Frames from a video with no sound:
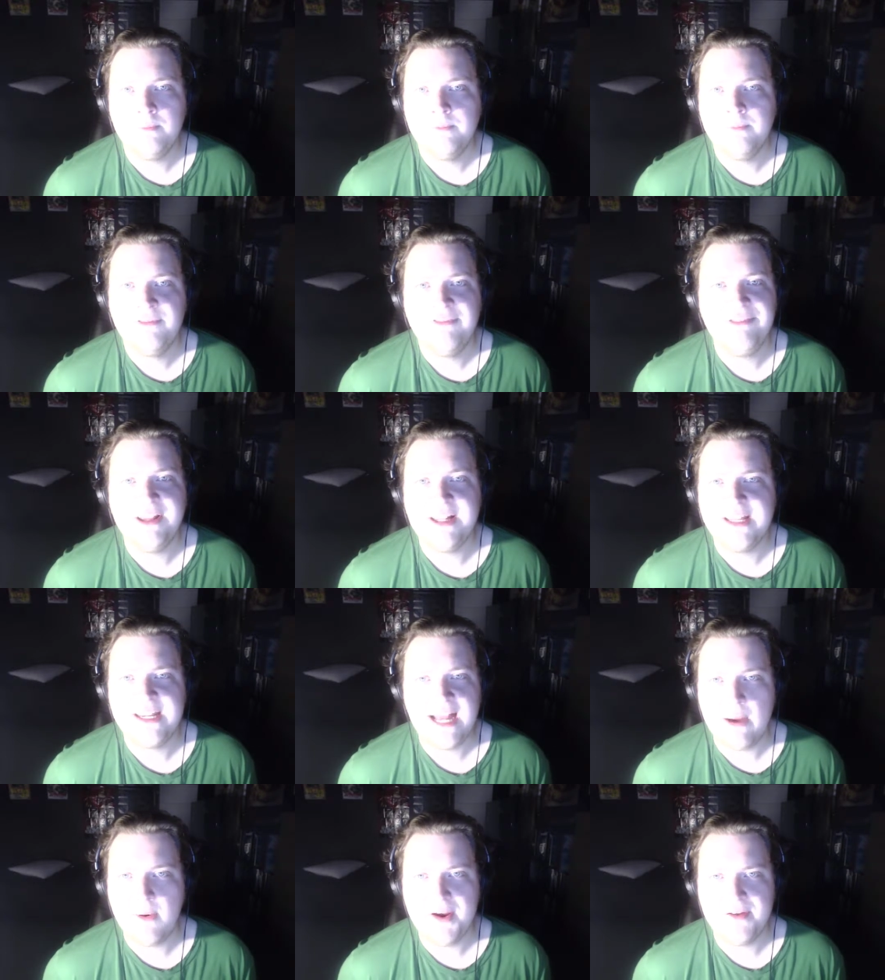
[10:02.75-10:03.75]
feeling
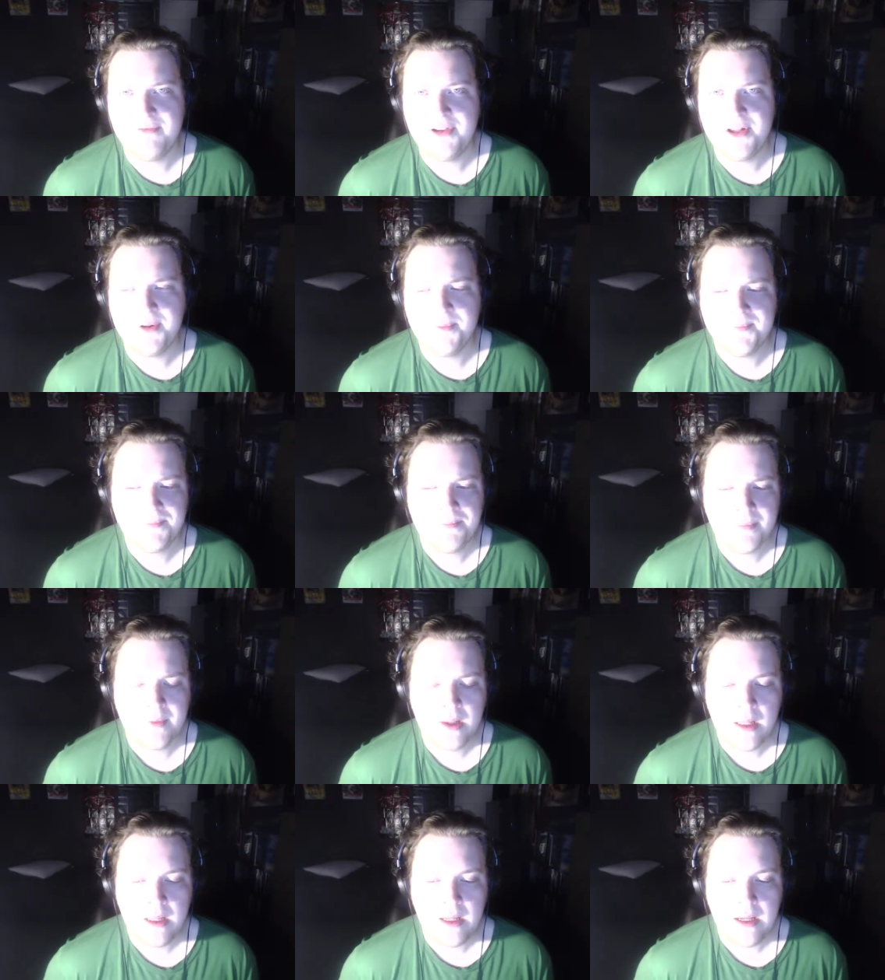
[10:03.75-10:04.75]
how I feel.
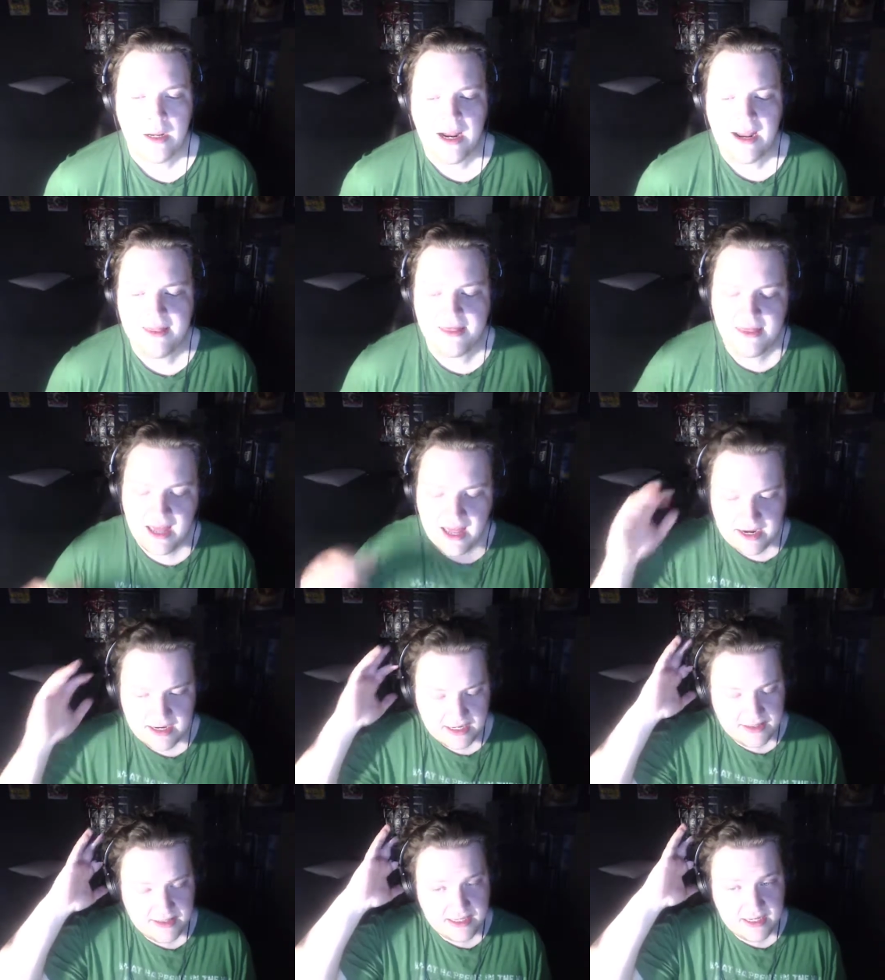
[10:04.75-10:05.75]
And that,
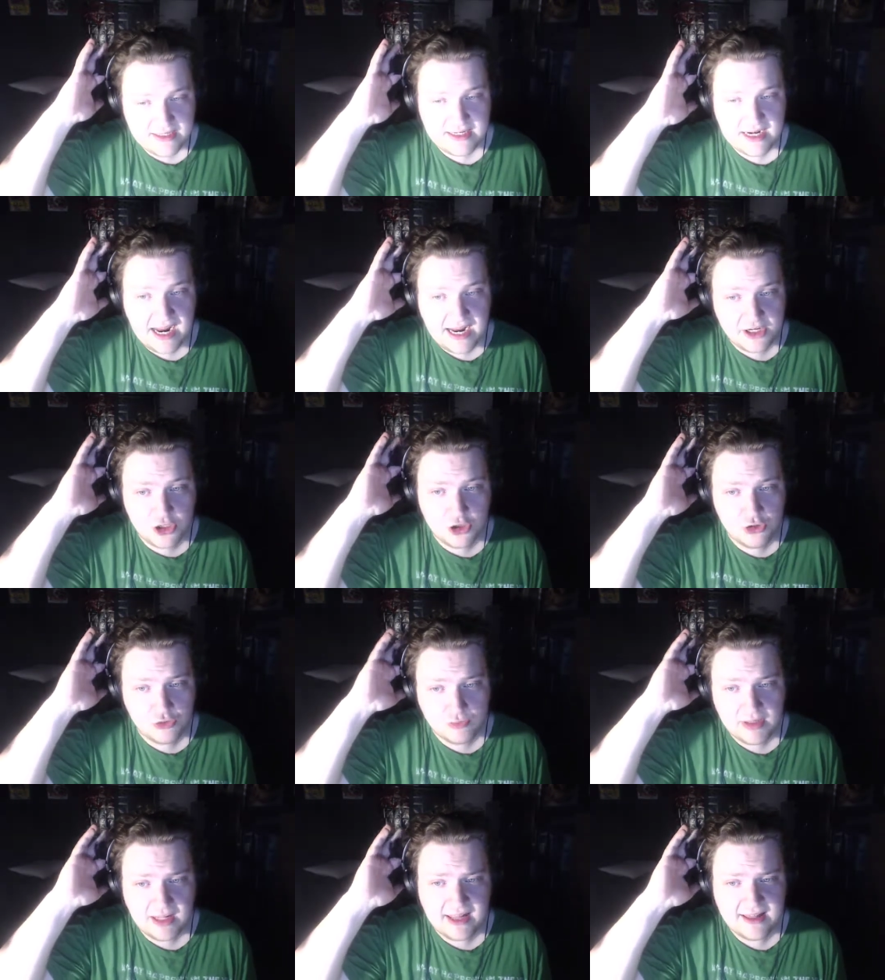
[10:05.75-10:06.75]
in the ending, I couldn't
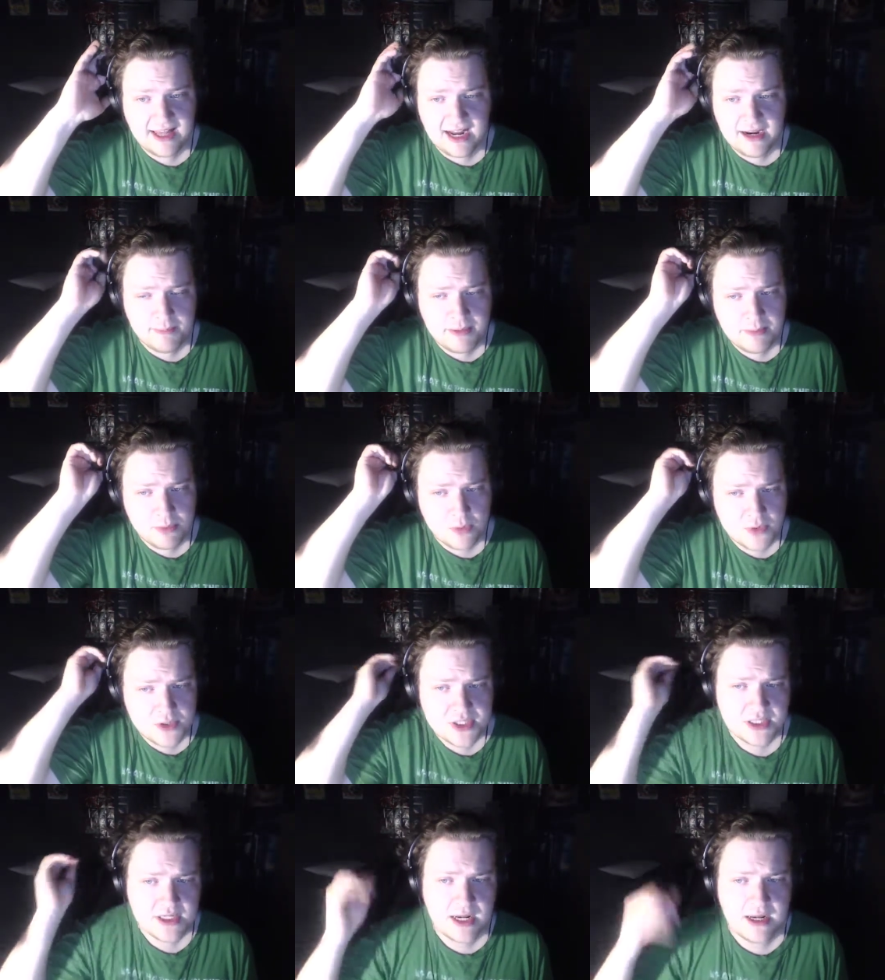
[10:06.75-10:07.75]
real. A lot of people were
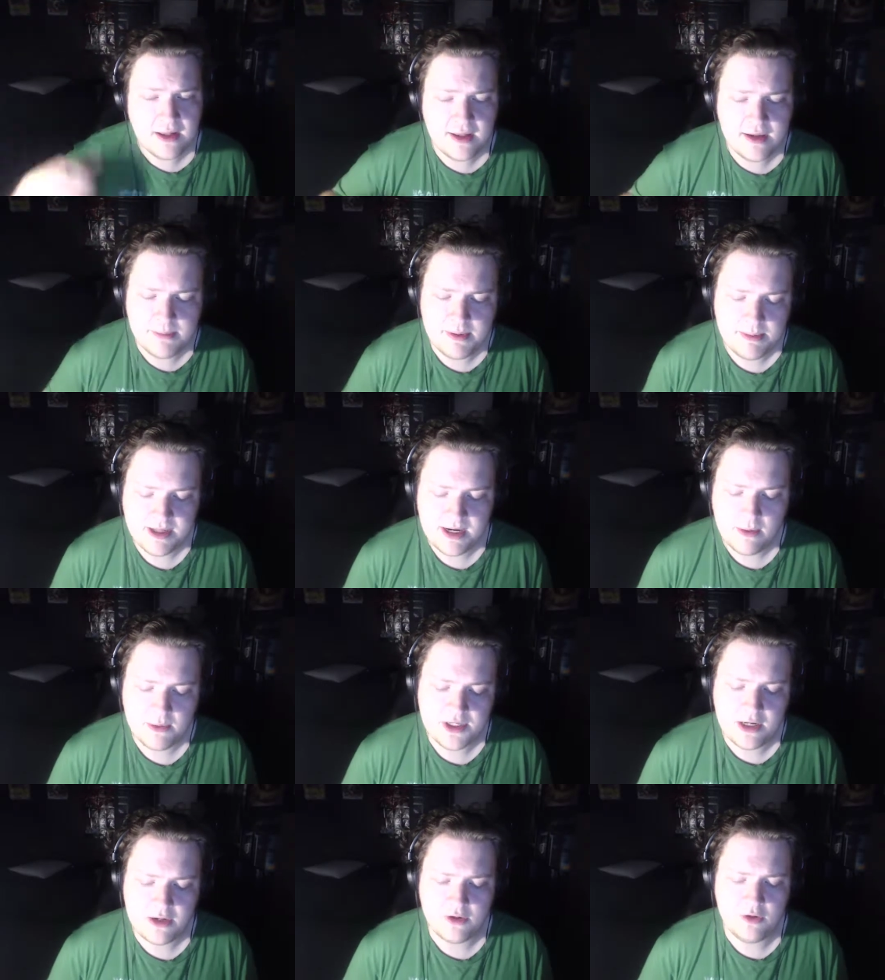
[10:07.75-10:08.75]
saying, a lot of people that I were
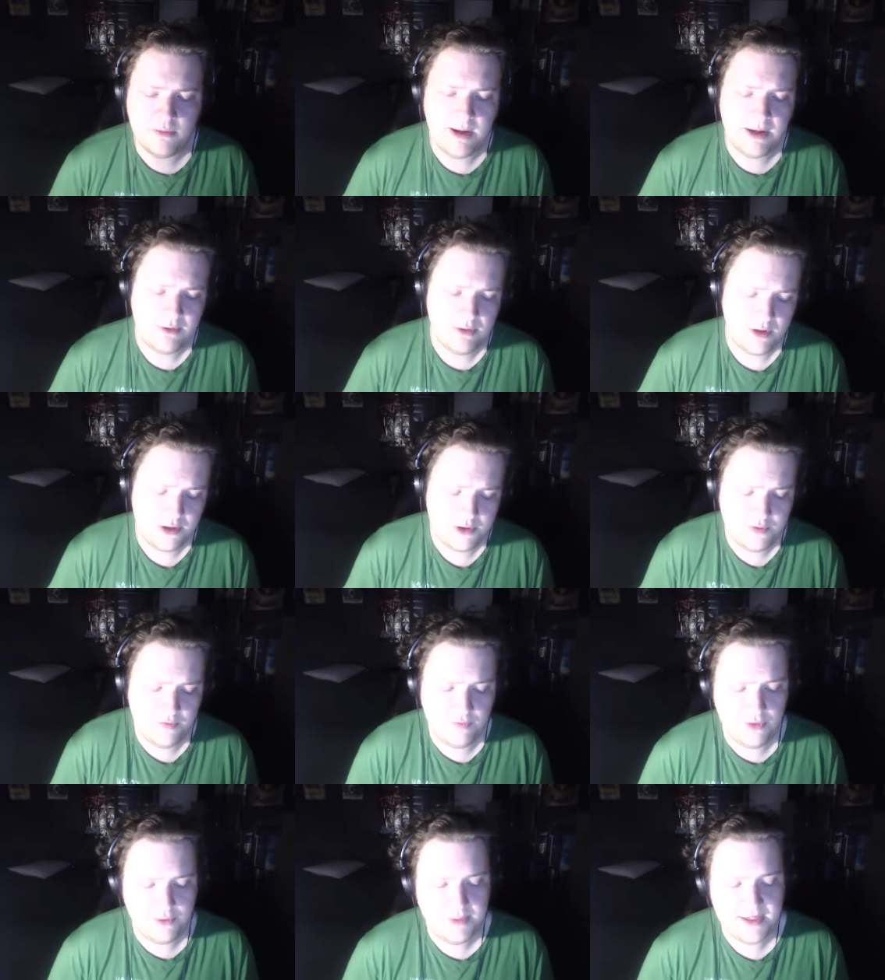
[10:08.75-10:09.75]
talking to about No Country
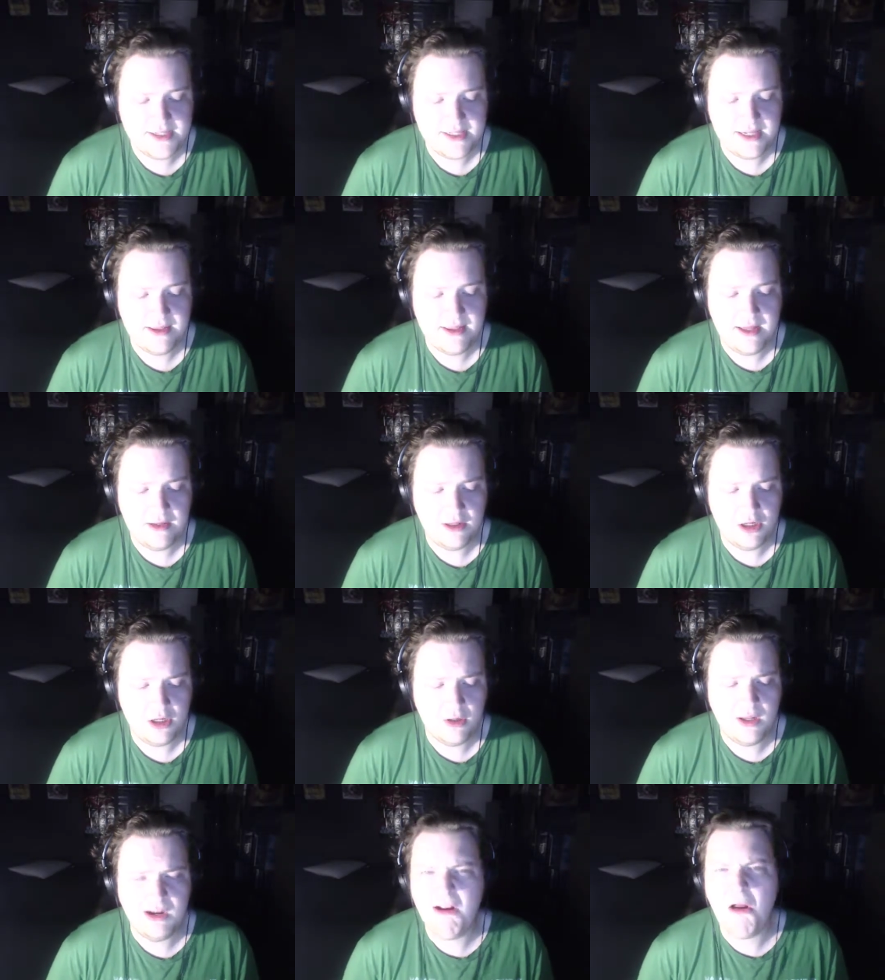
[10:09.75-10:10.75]
for Old Men said that, you
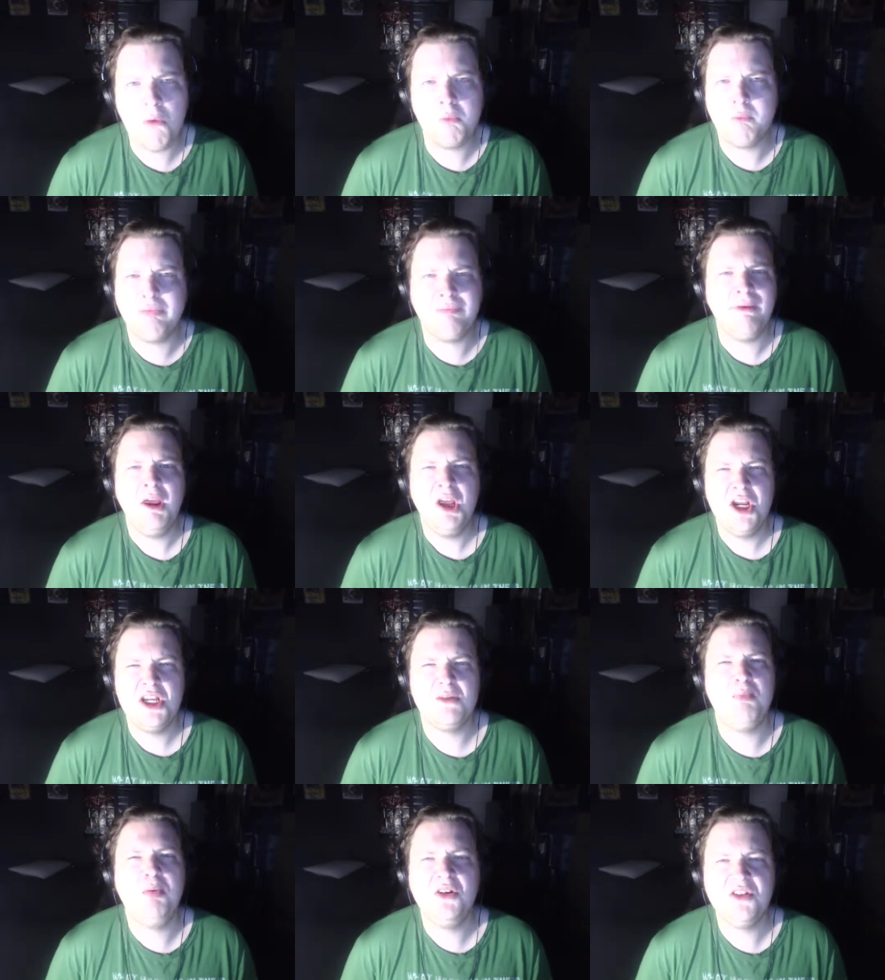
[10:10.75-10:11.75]
know, like, oh, pff,
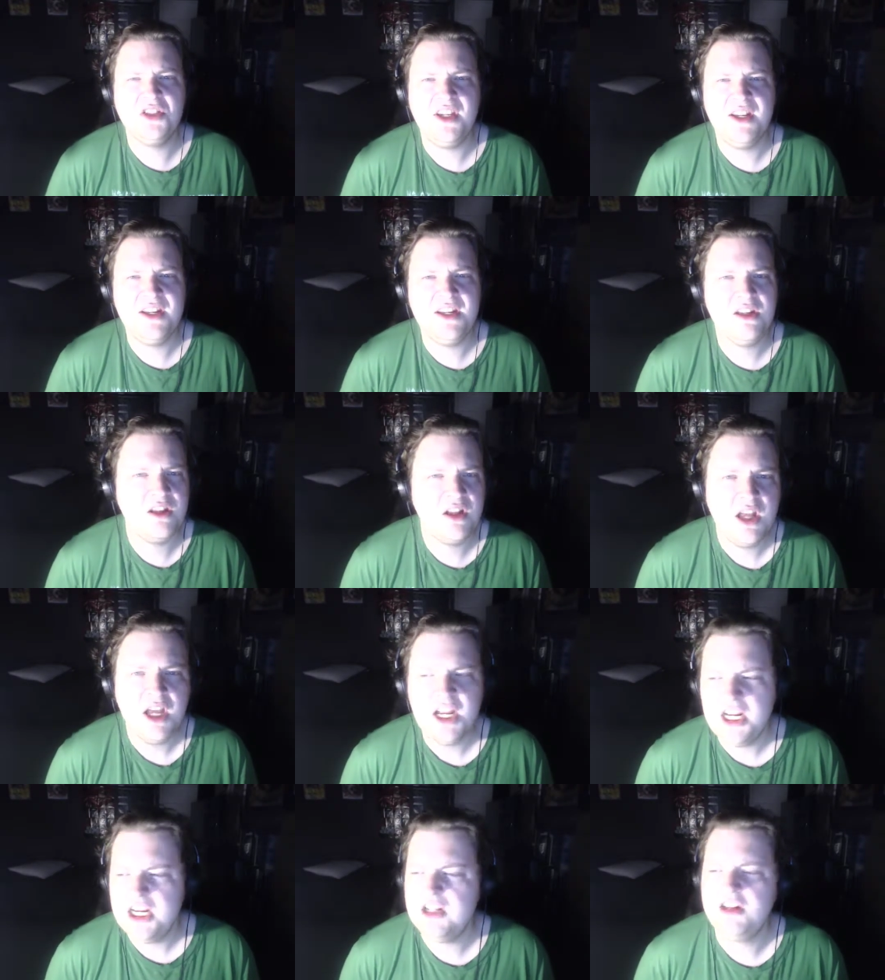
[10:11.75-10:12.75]
he's a pussy. He didn't,
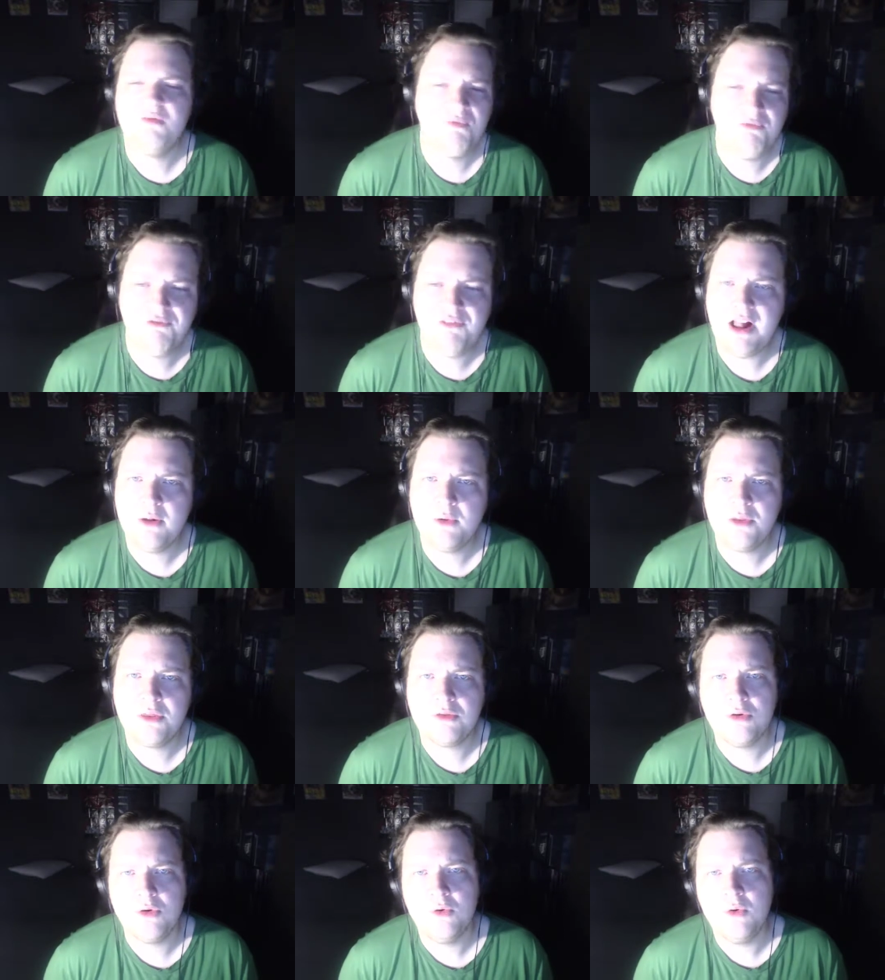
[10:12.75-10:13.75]
he didn't follow it
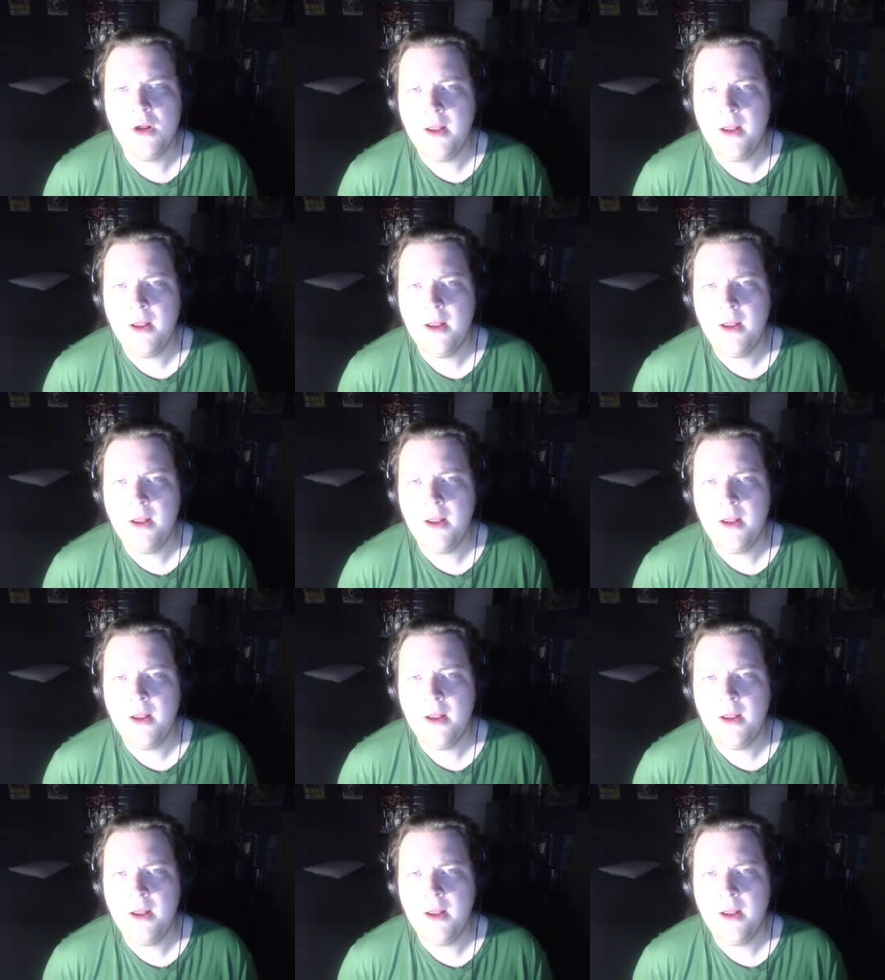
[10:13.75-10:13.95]
through.